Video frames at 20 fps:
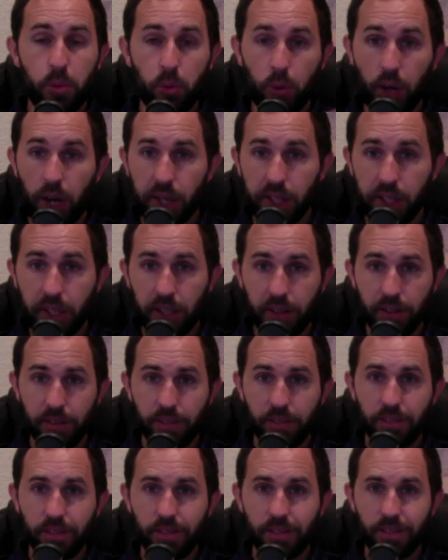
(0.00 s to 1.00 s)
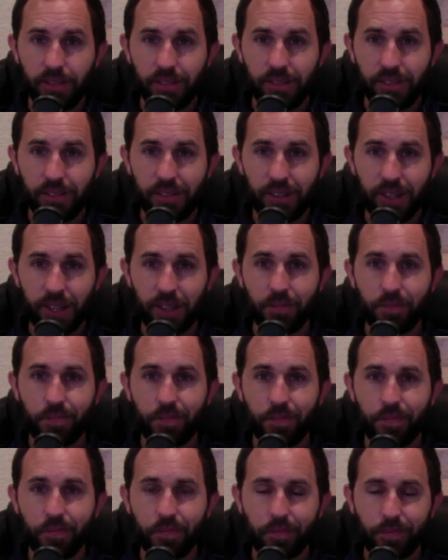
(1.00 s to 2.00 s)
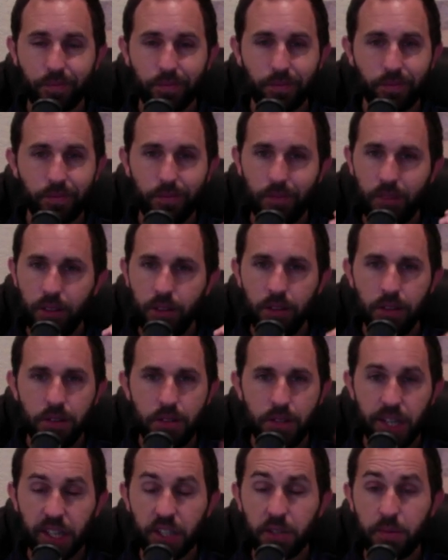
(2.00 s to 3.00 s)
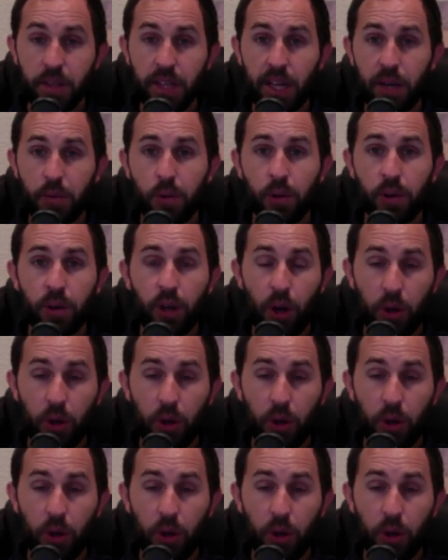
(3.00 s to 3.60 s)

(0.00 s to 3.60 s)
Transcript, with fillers: Bugatti, right? Text me that word.